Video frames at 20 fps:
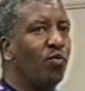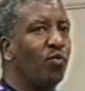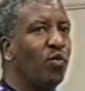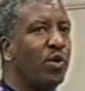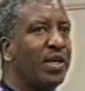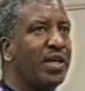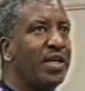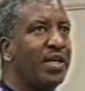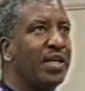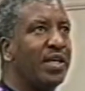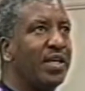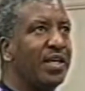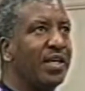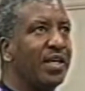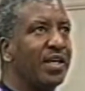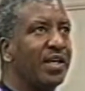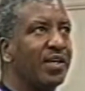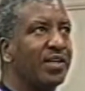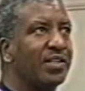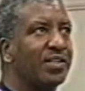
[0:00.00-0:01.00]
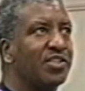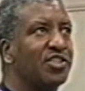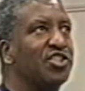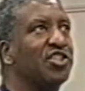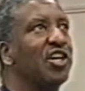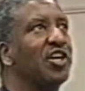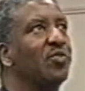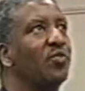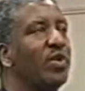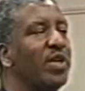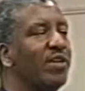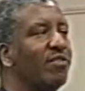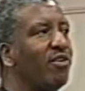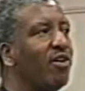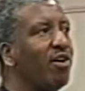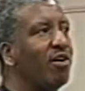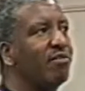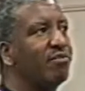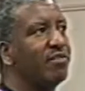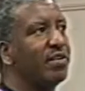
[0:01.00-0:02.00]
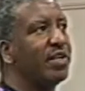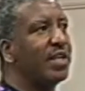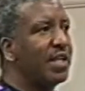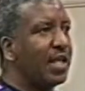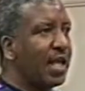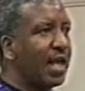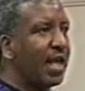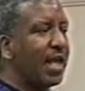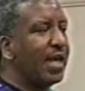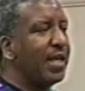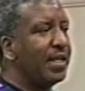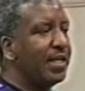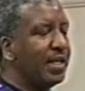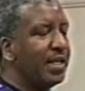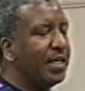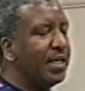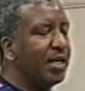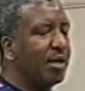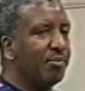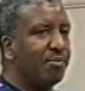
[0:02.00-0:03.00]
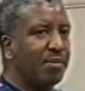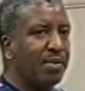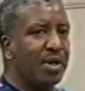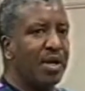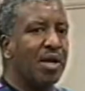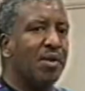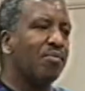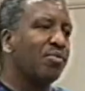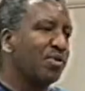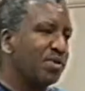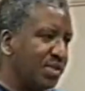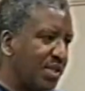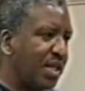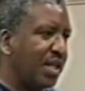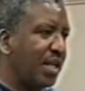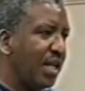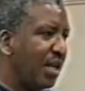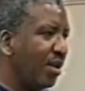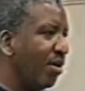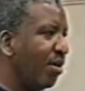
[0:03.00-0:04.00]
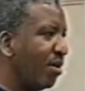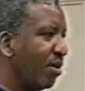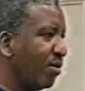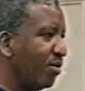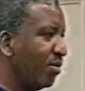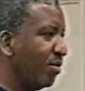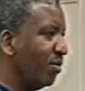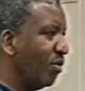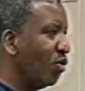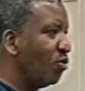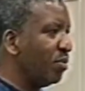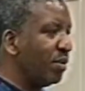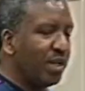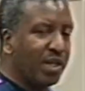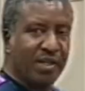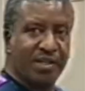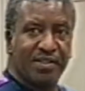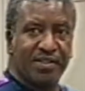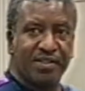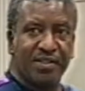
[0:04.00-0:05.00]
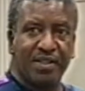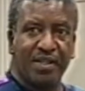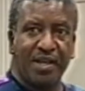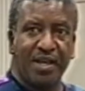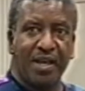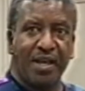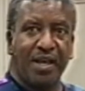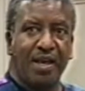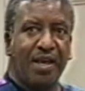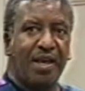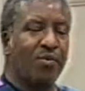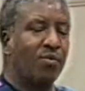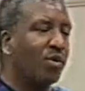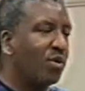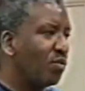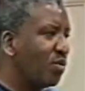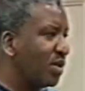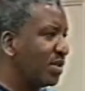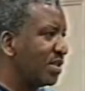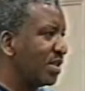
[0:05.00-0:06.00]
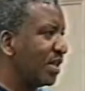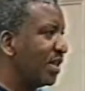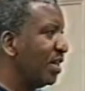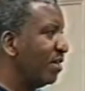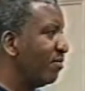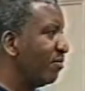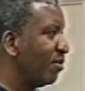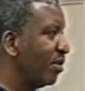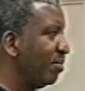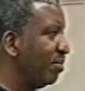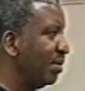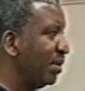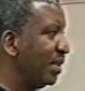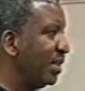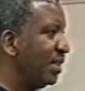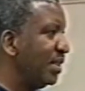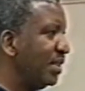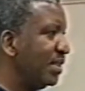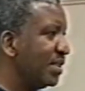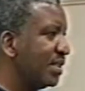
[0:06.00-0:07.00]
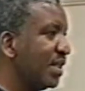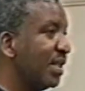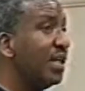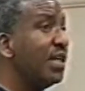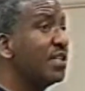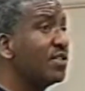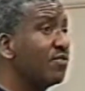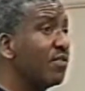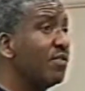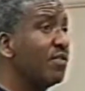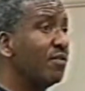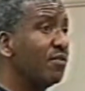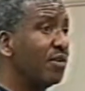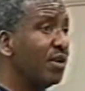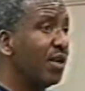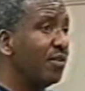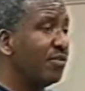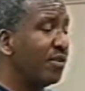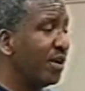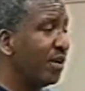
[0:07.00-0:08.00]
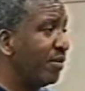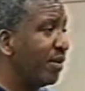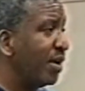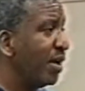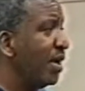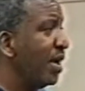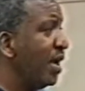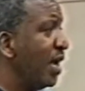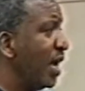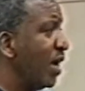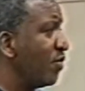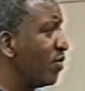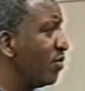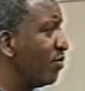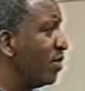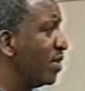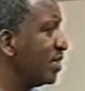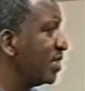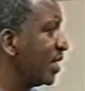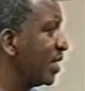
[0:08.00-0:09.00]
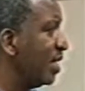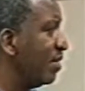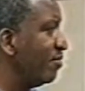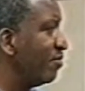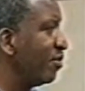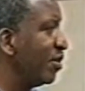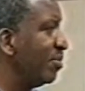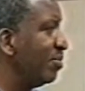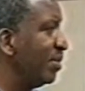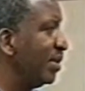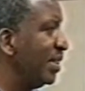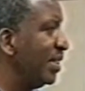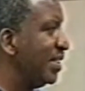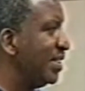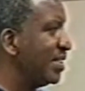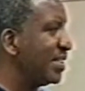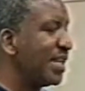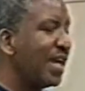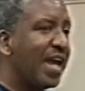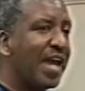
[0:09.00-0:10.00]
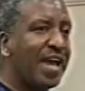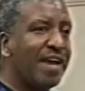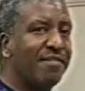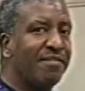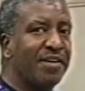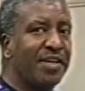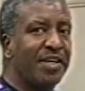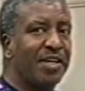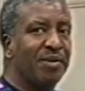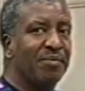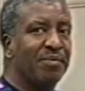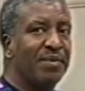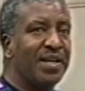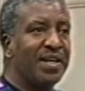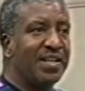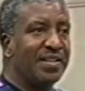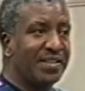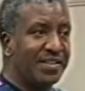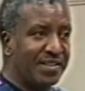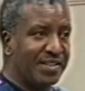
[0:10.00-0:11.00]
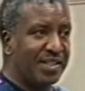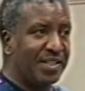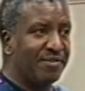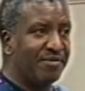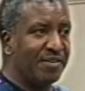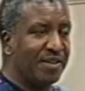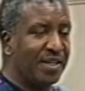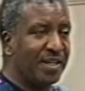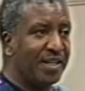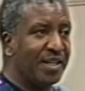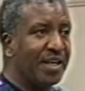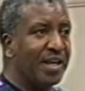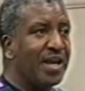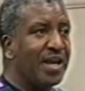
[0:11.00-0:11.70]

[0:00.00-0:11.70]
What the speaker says: We have often had him present at our openings, and we once He is from the Philadelphia area, and we're once again very pleased to have him this evening